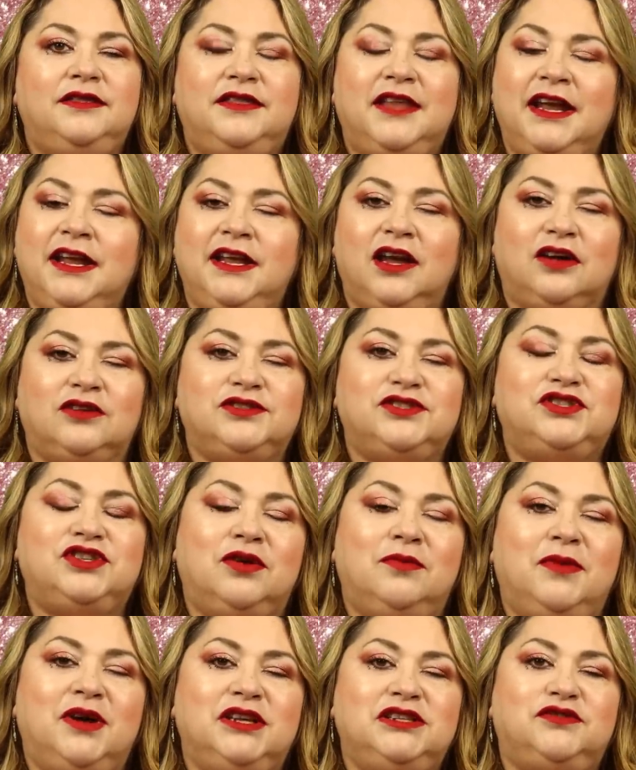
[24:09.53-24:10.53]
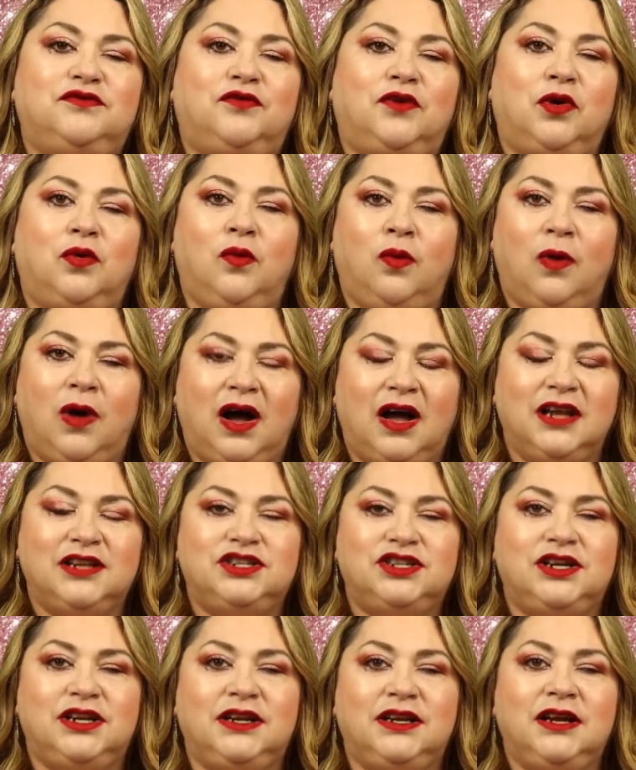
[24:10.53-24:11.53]
Thank y'all so much for
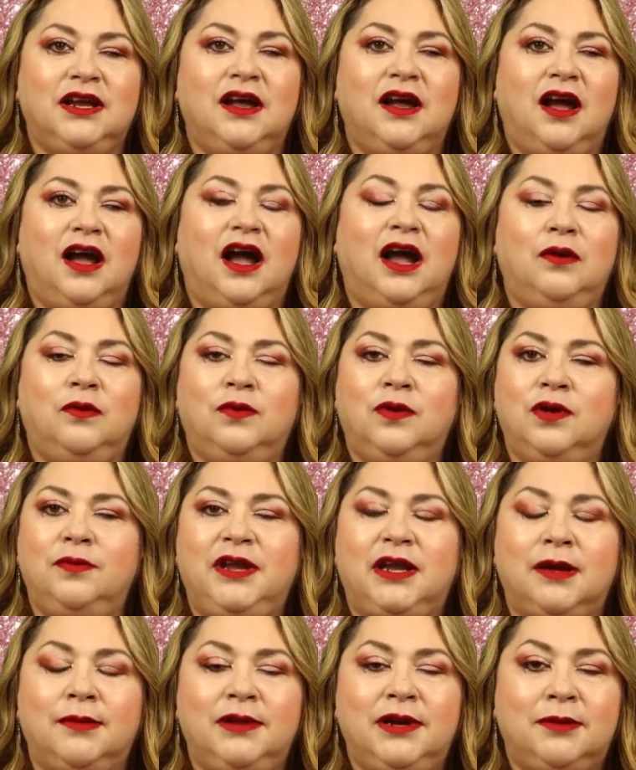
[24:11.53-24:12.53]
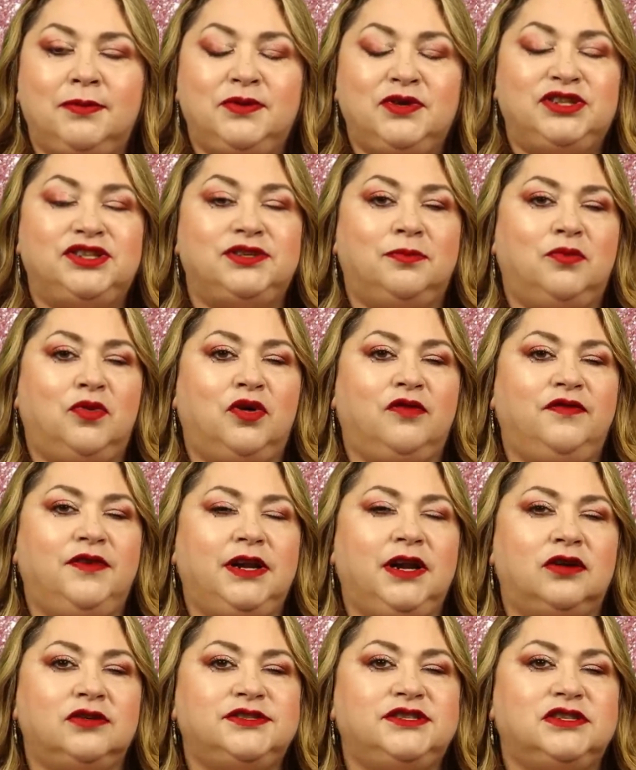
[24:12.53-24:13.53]
watching. I will be coming up with some more
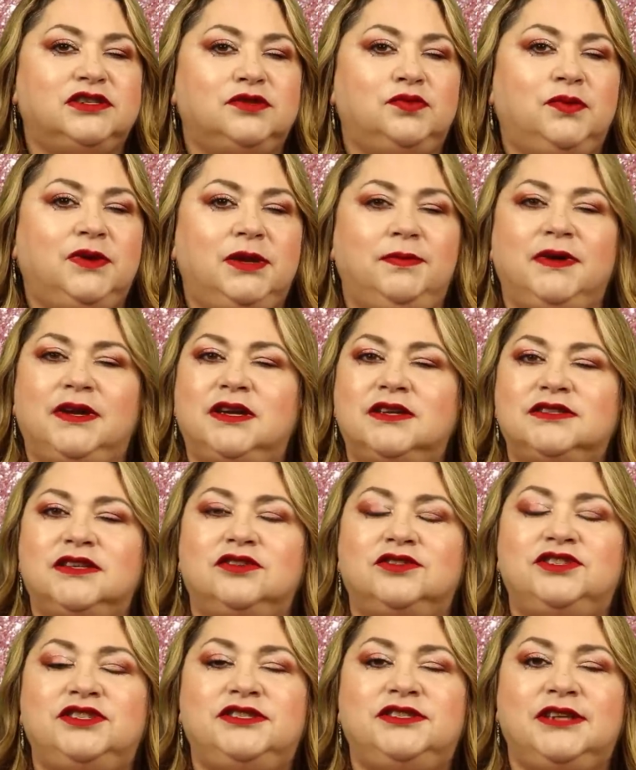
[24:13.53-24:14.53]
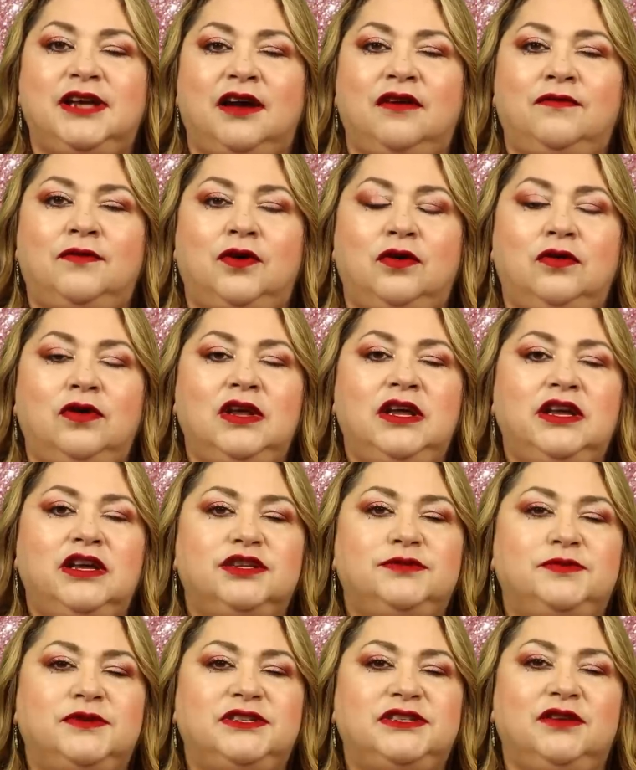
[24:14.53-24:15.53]
videos this week because there's several
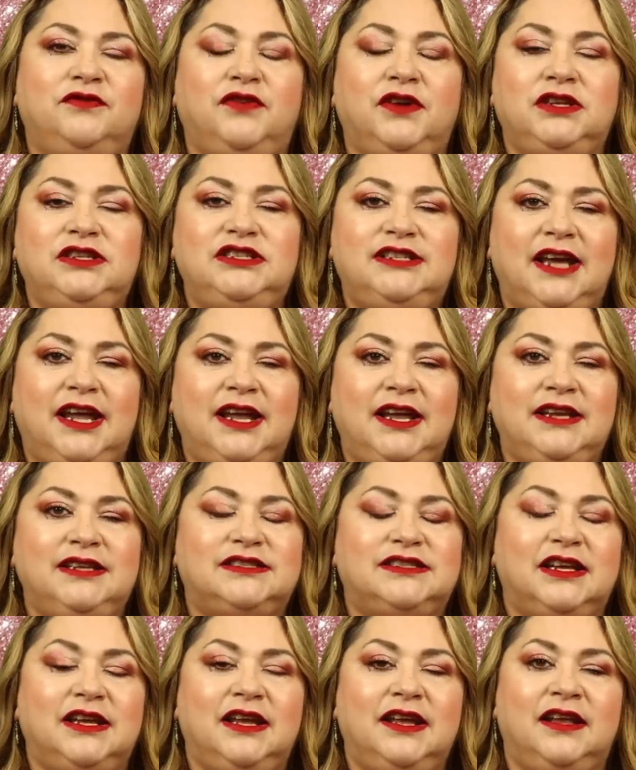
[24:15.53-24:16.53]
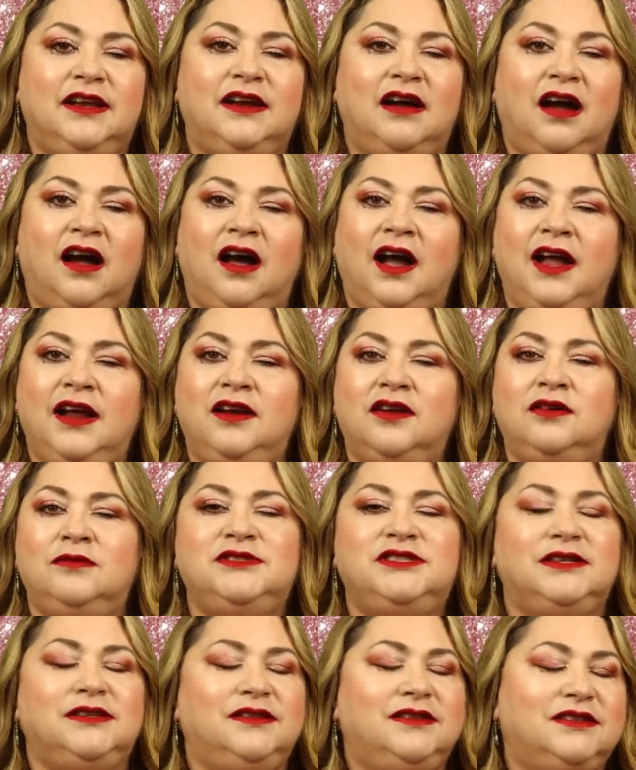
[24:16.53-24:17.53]
specific dates and
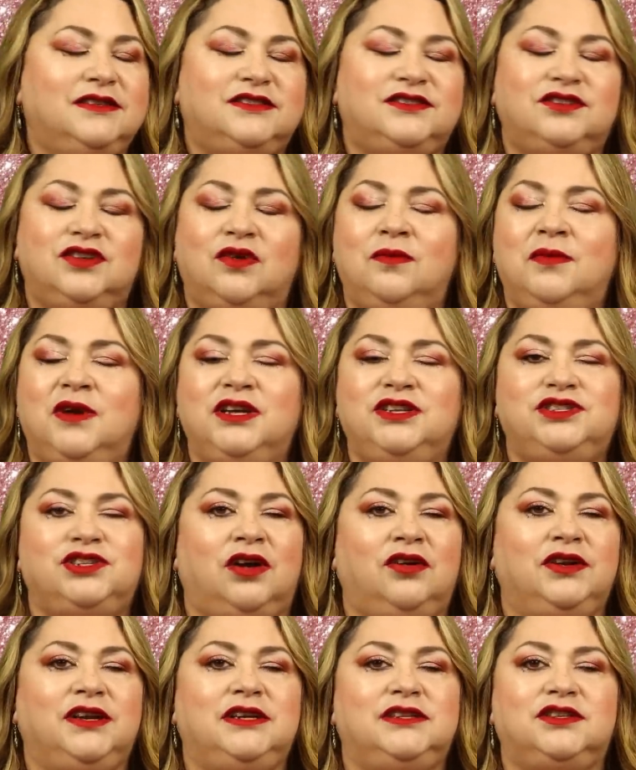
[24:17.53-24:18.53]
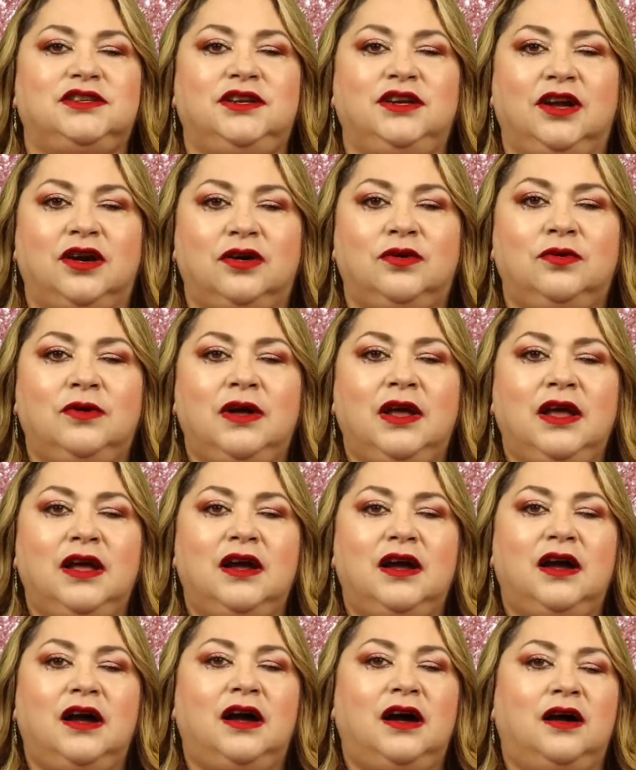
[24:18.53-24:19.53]
items and so much y'all need to know.
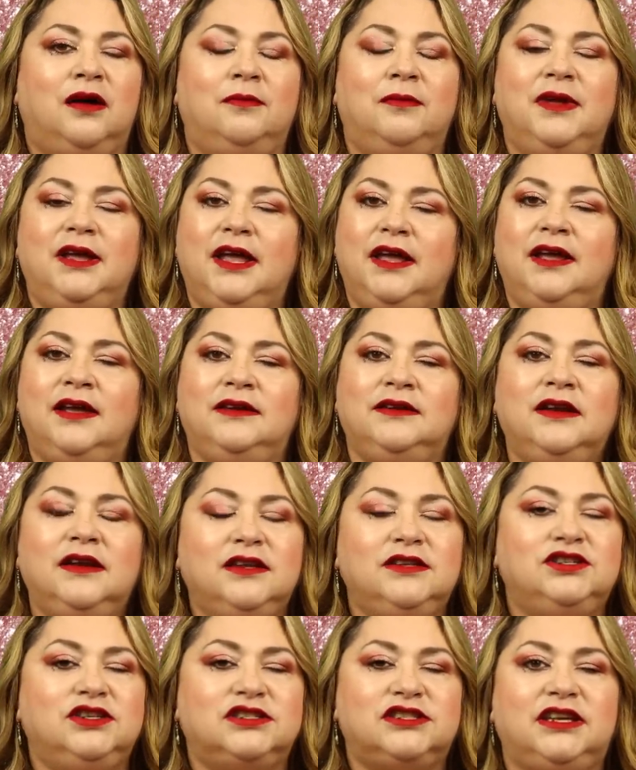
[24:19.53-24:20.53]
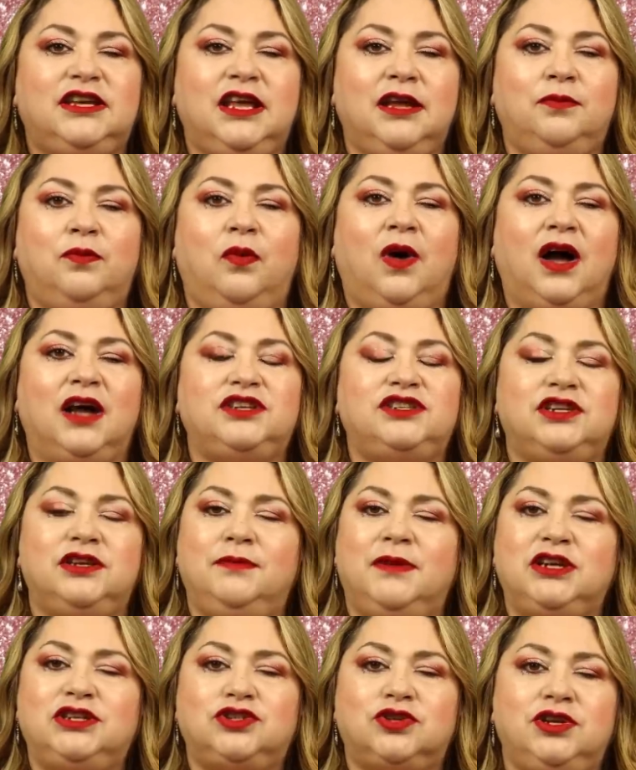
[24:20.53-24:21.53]
Um, and just keep
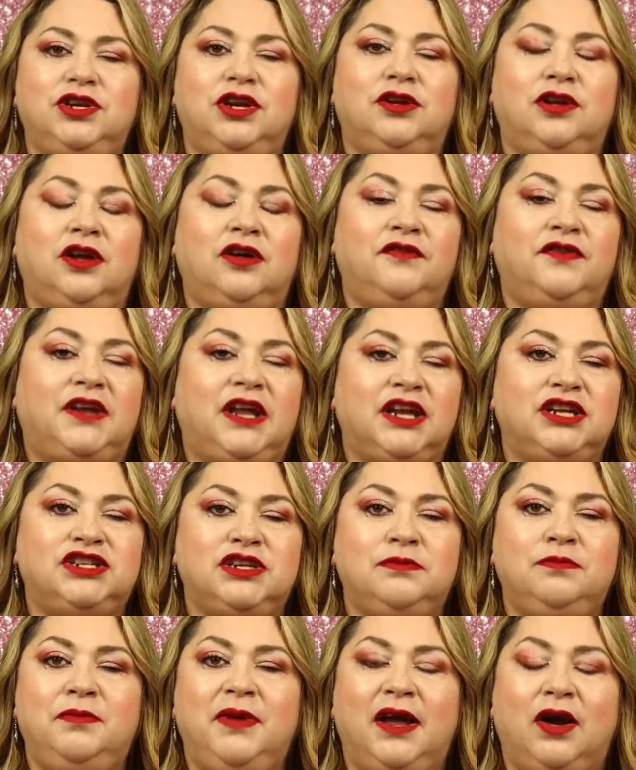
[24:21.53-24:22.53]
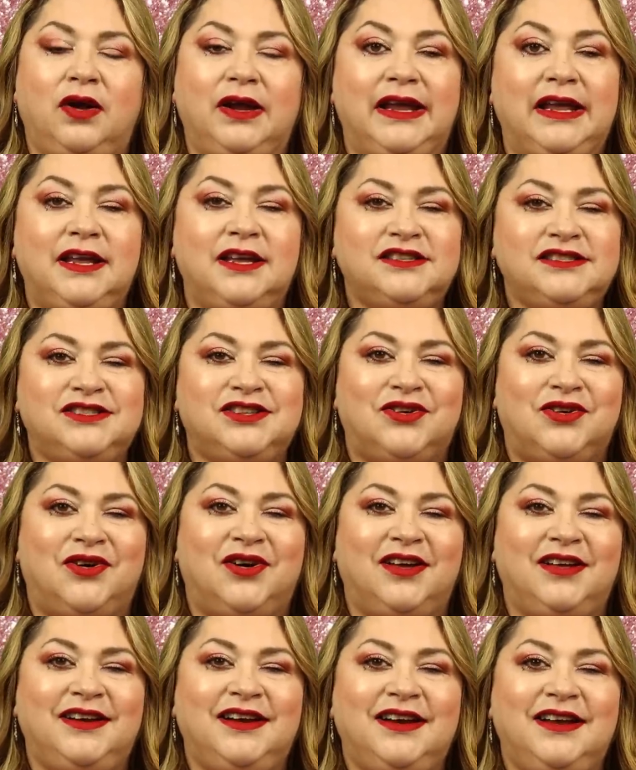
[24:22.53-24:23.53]
watching. Make sure your notification bell is
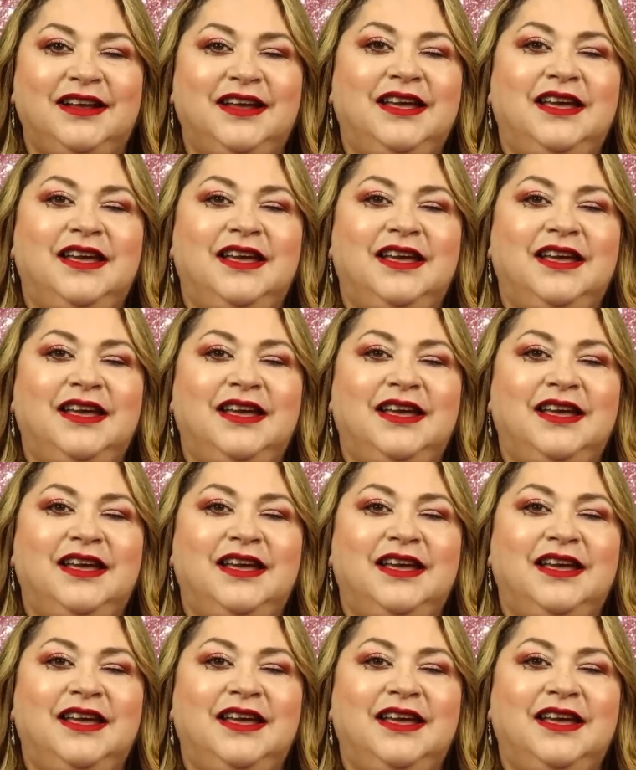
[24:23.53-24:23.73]
on.